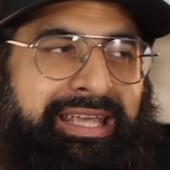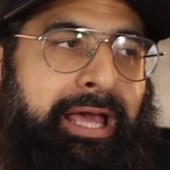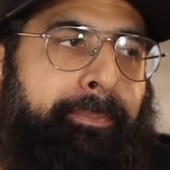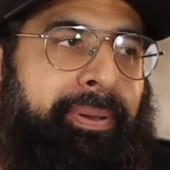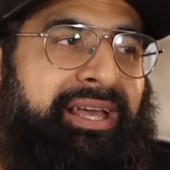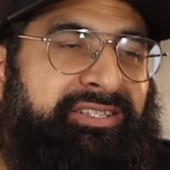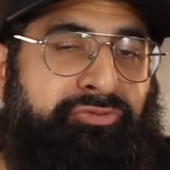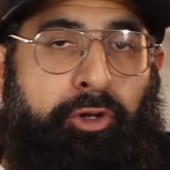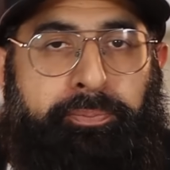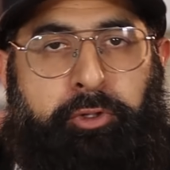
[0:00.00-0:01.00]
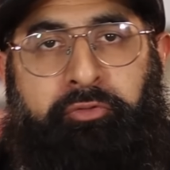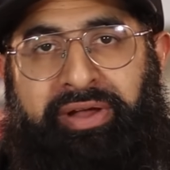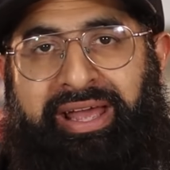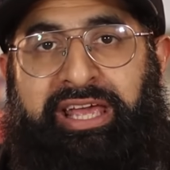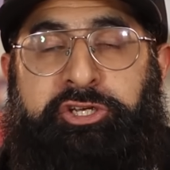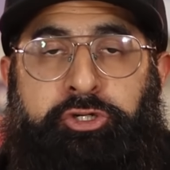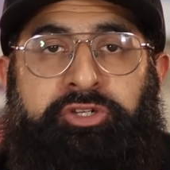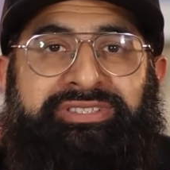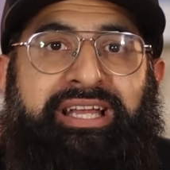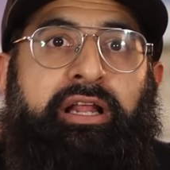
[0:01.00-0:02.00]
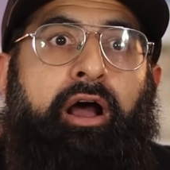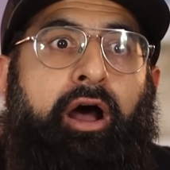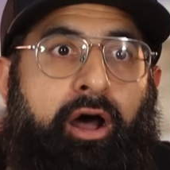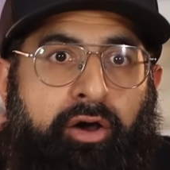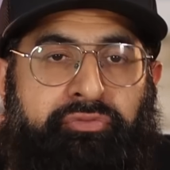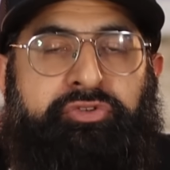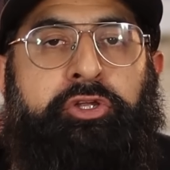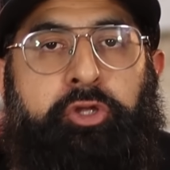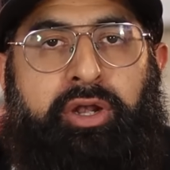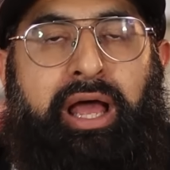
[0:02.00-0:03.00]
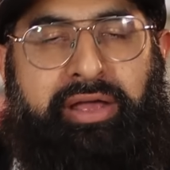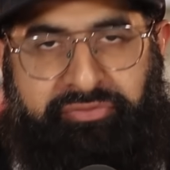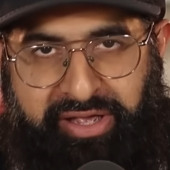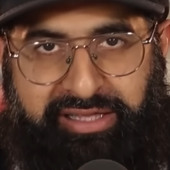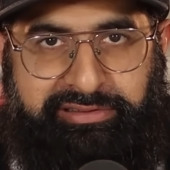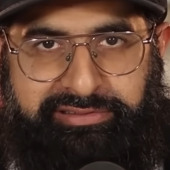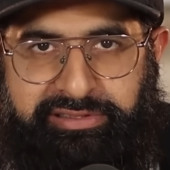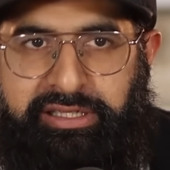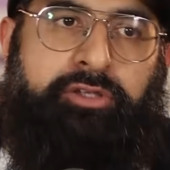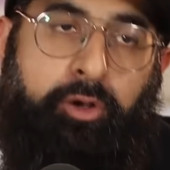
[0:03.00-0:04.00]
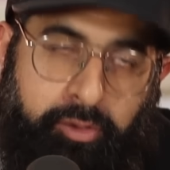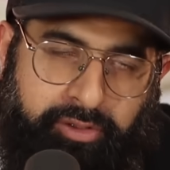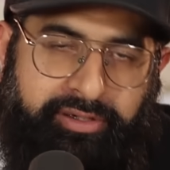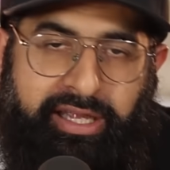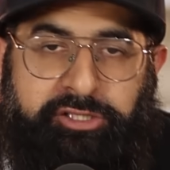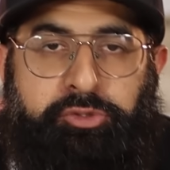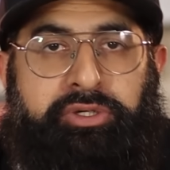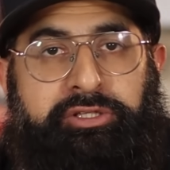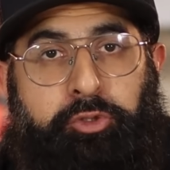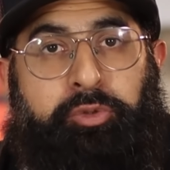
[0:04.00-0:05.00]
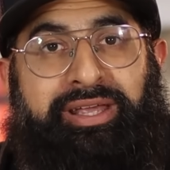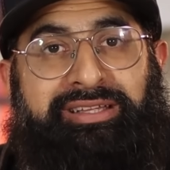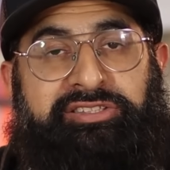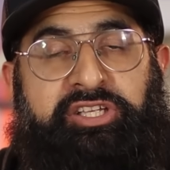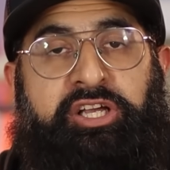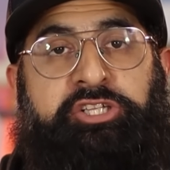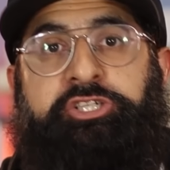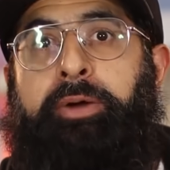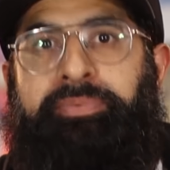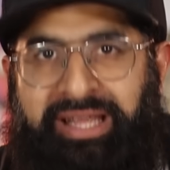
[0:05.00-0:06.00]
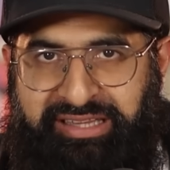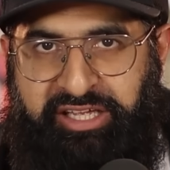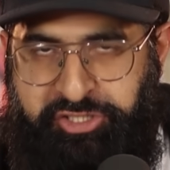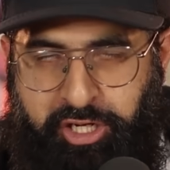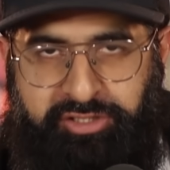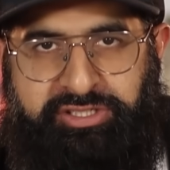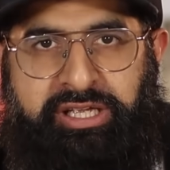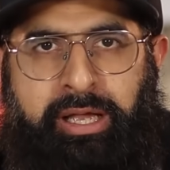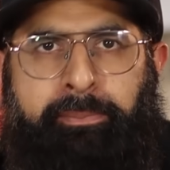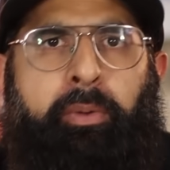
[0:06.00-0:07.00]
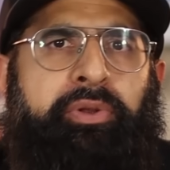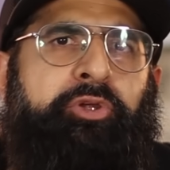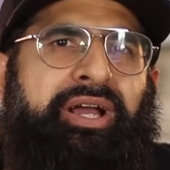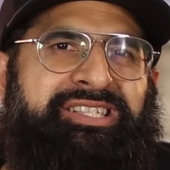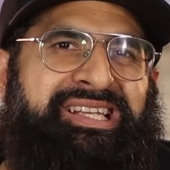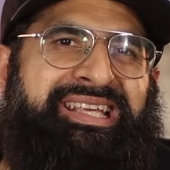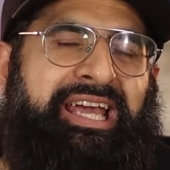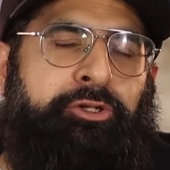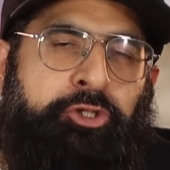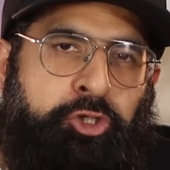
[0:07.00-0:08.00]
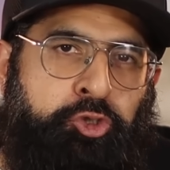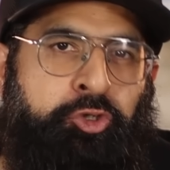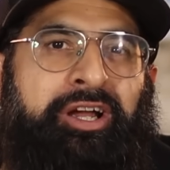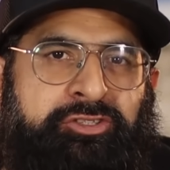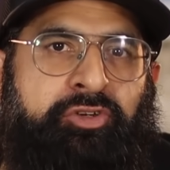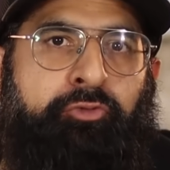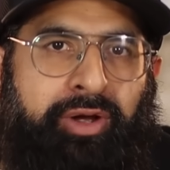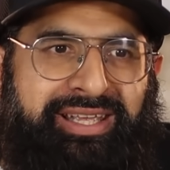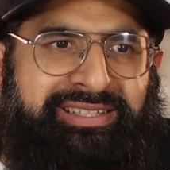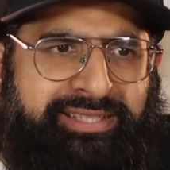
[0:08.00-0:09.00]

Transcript: Yeah, Piers flopped over here. He should have said after your life ends. So naturally Dawkins jumped at that chance. But when you actually get to the crux of what he